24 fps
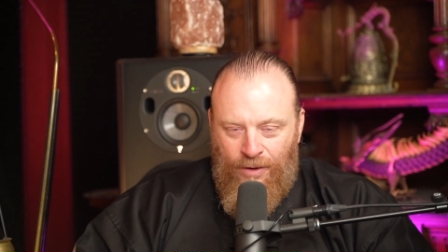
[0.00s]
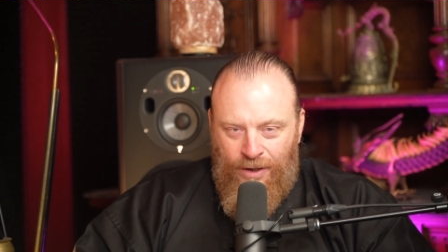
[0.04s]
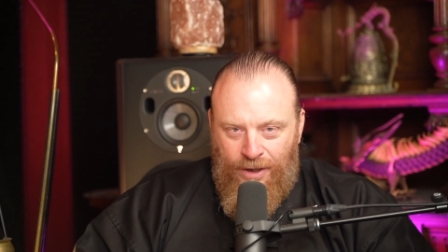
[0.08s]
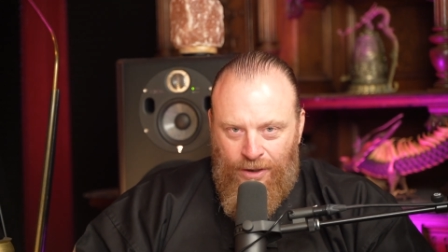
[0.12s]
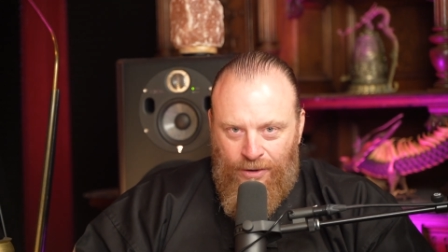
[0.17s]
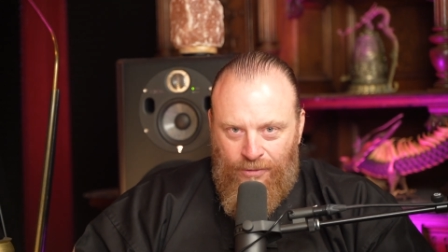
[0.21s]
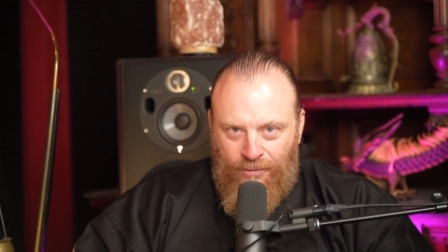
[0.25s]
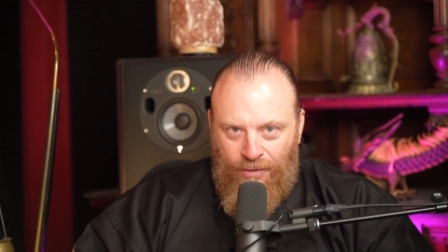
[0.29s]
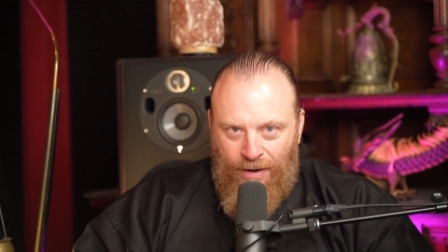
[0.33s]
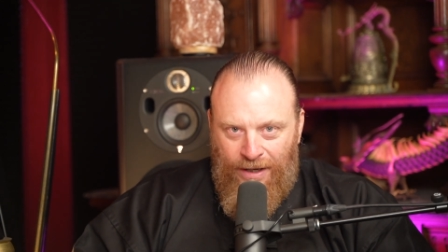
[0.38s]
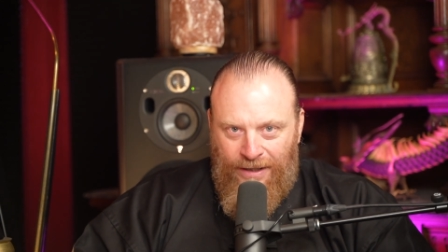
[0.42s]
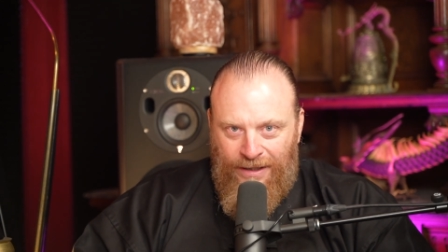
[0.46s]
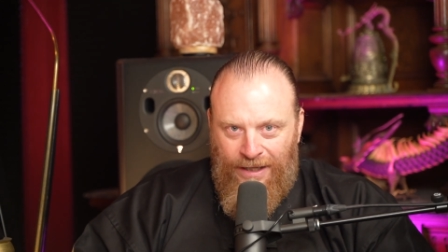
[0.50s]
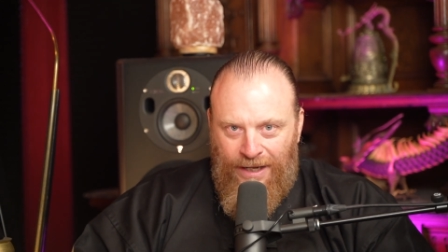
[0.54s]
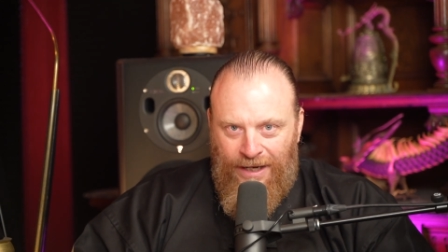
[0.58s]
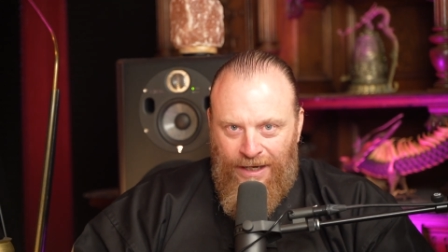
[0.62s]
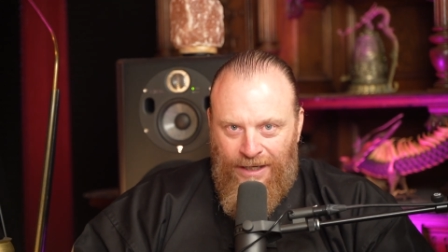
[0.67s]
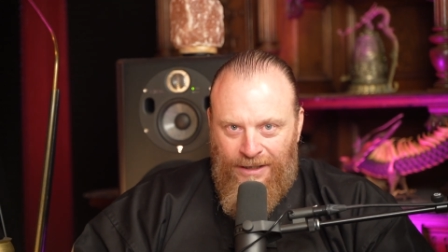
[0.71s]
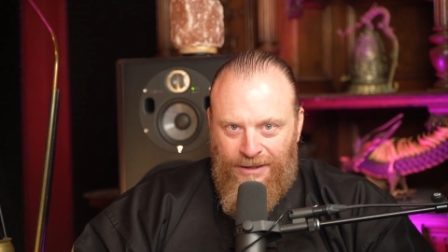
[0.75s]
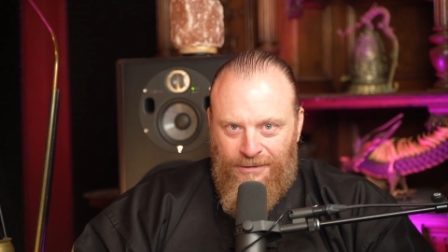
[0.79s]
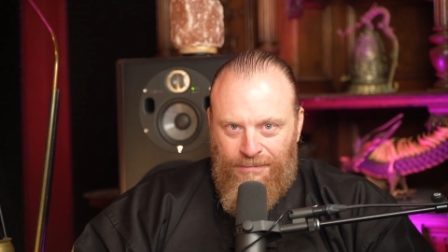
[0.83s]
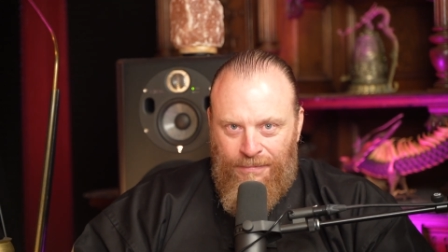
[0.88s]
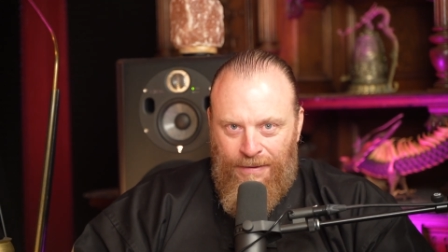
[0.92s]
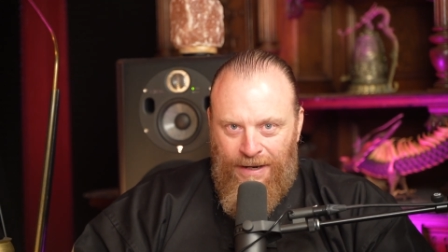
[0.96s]
are contracting and
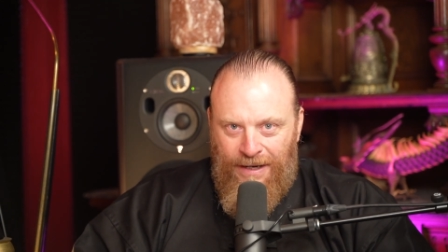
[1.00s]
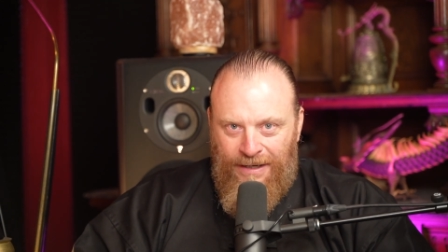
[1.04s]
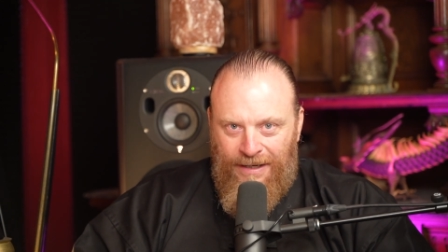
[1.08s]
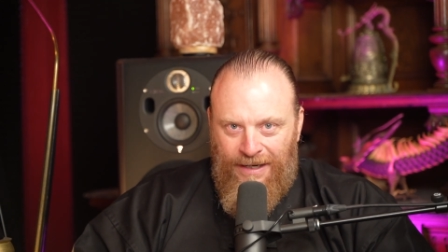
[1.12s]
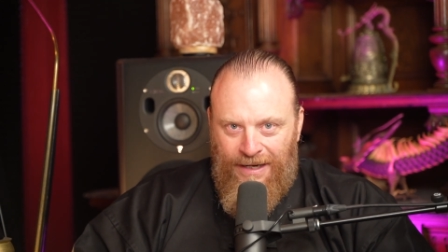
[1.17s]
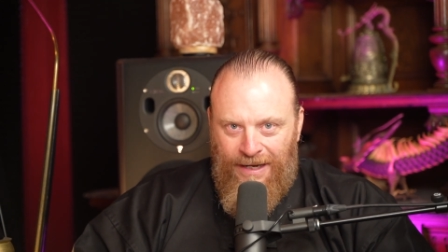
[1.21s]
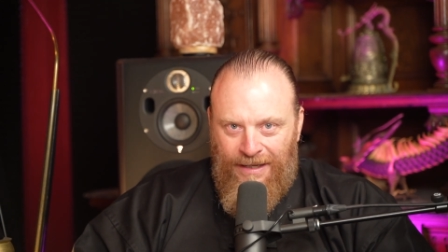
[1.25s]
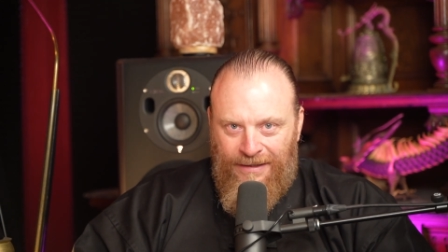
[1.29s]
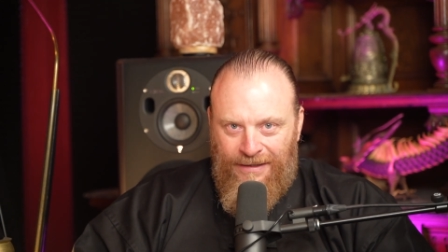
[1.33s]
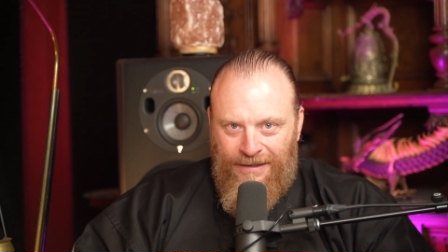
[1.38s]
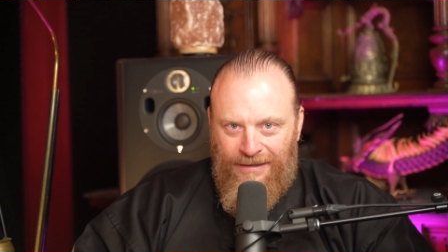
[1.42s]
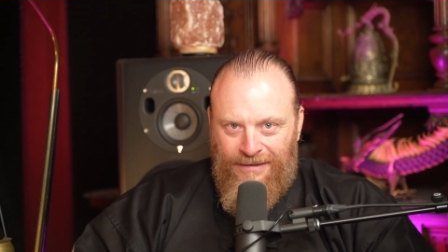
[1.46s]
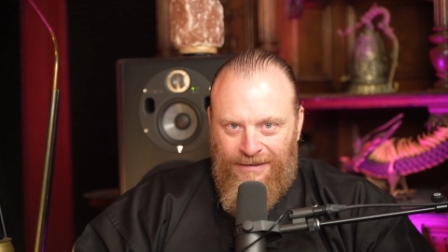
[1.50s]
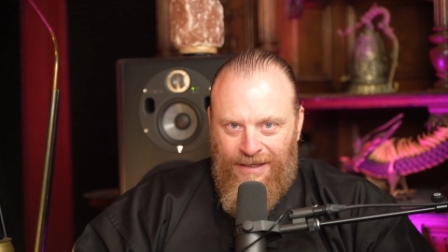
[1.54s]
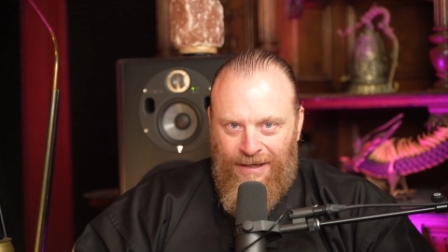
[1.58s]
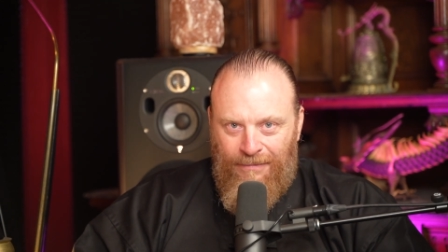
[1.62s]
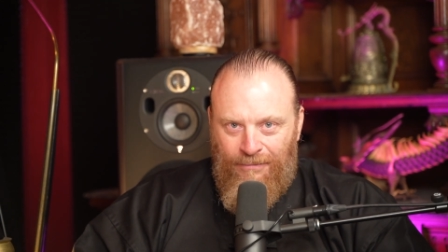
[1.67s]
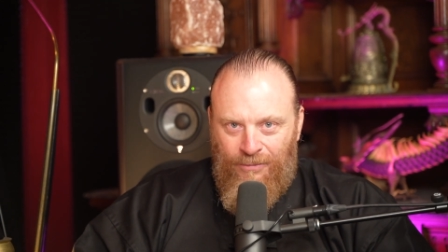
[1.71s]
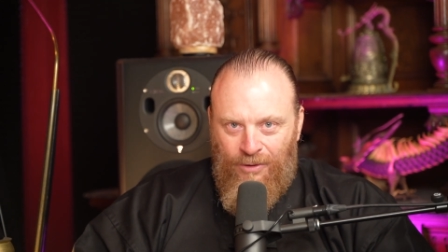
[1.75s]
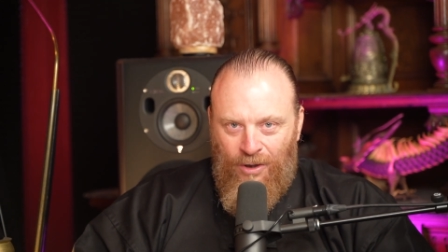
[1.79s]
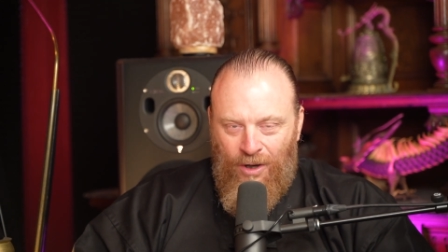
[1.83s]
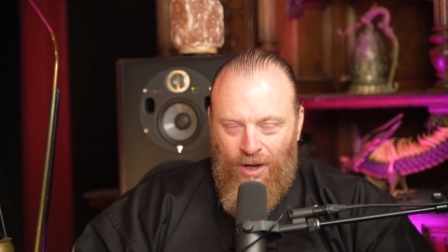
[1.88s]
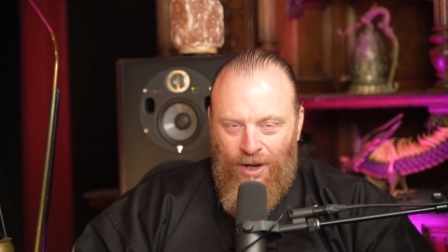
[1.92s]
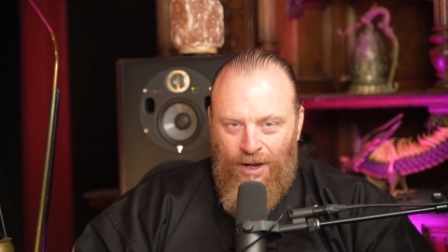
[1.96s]
expanding at the
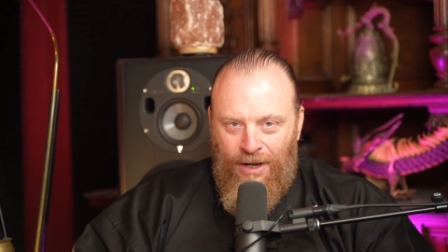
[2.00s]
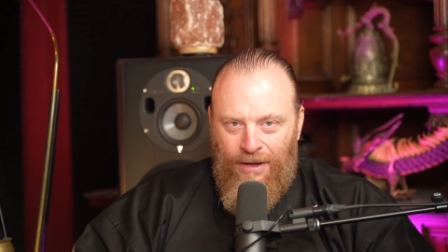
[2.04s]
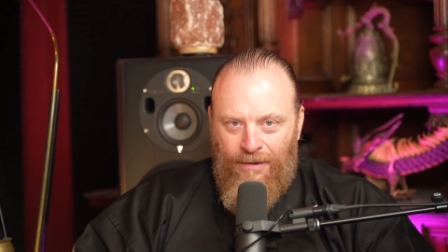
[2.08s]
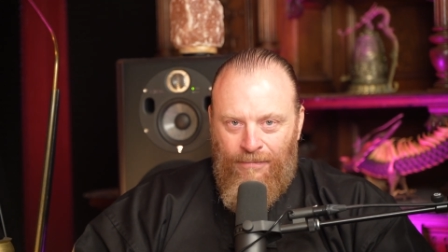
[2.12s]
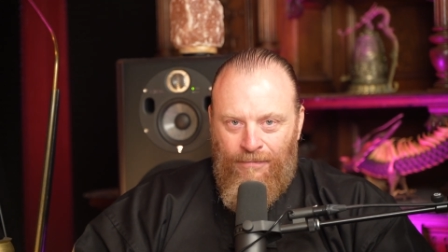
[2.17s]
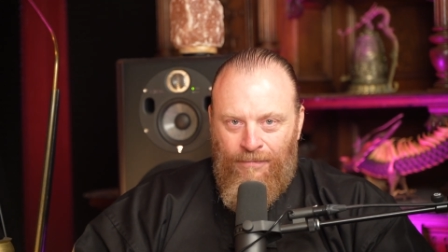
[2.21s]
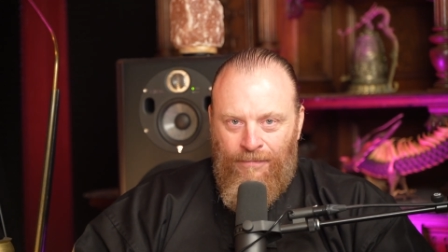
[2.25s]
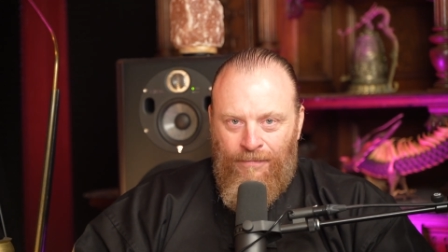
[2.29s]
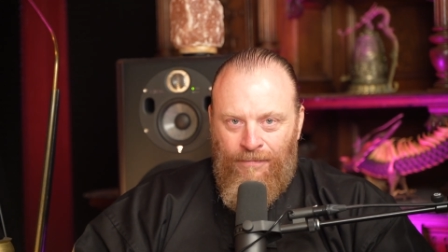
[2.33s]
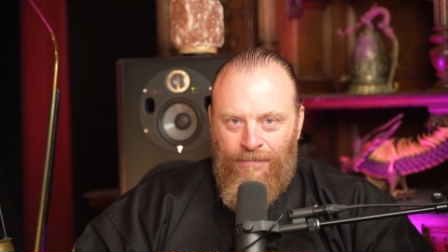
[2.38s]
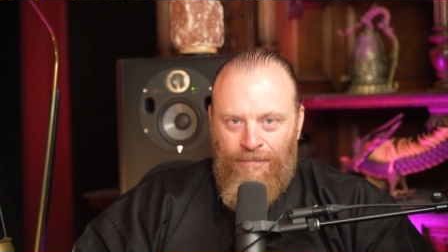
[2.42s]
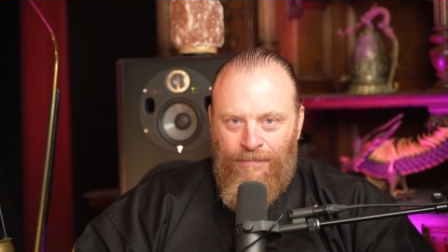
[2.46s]
same time.